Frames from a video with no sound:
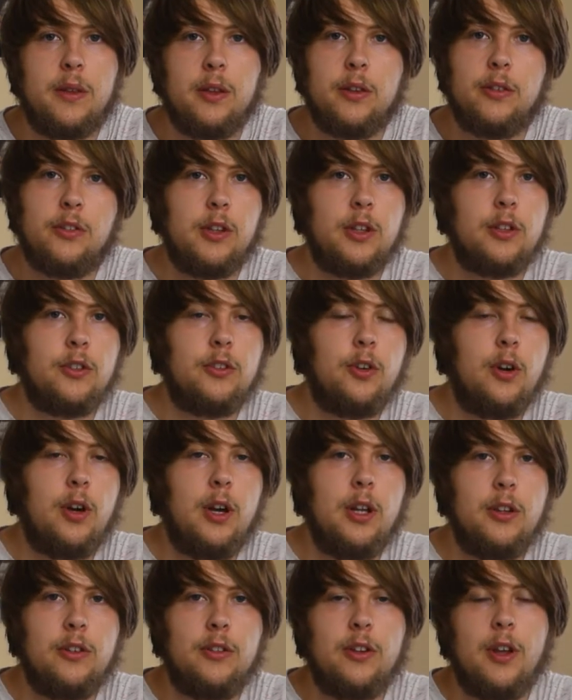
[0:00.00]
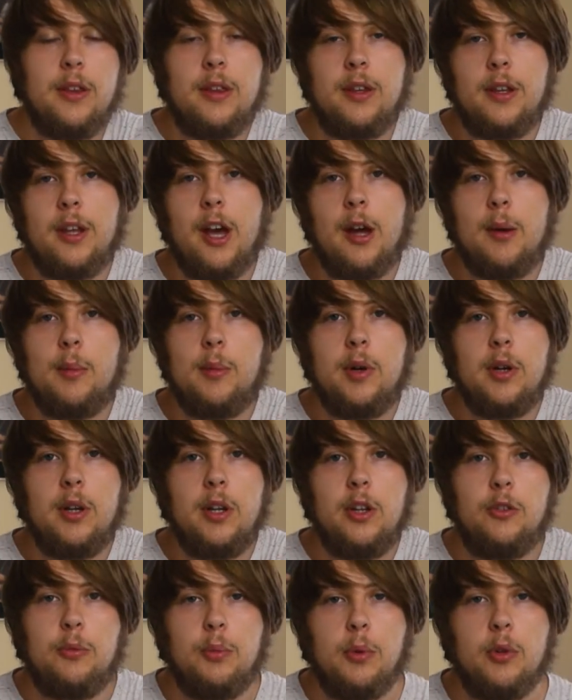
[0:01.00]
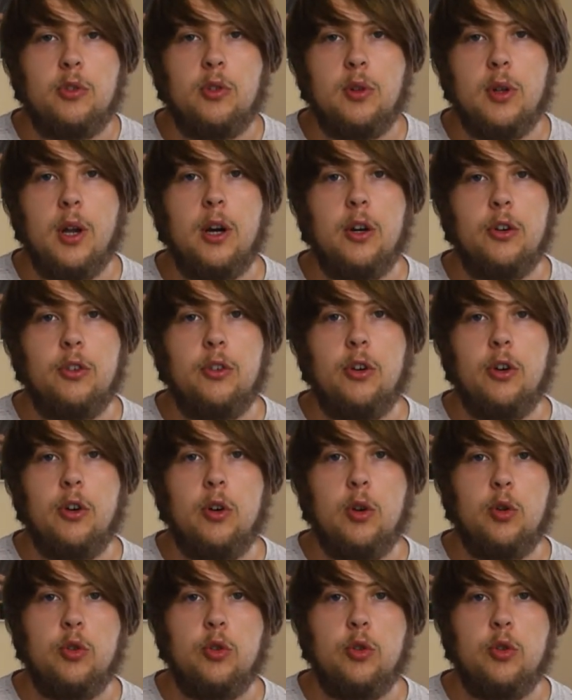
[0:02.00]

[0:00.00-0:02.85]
the sensor inside the camera is much larger,